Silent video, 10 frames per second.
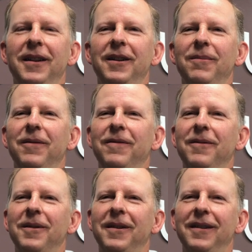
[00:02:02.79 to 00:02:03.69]
I did
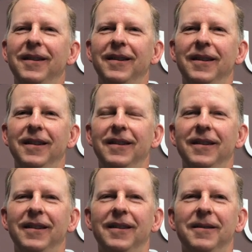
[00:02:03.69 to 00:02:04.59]
before,
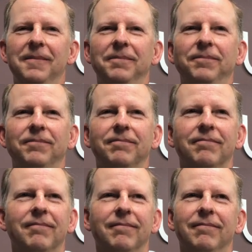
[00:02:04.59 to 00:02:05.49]
and um,
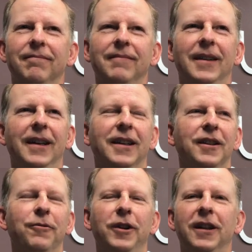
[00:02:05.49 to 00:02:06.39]
I
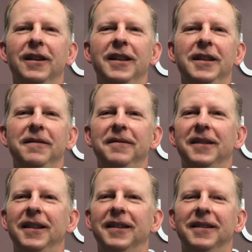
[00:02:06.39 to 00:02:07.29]
can rake leaves,
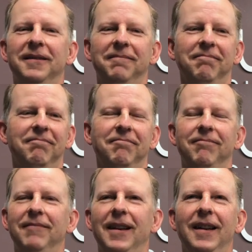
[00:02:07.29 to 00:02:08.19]
I can,
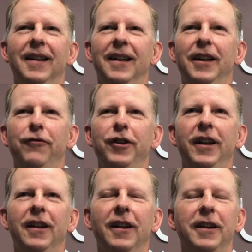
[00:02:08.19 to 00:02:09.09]

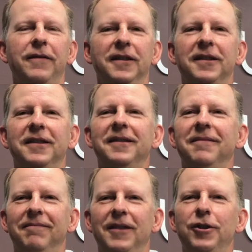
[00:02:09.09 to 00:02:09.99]
everyday life is
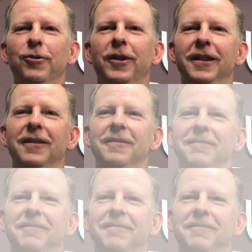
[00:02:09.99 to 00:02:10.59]
a joy now.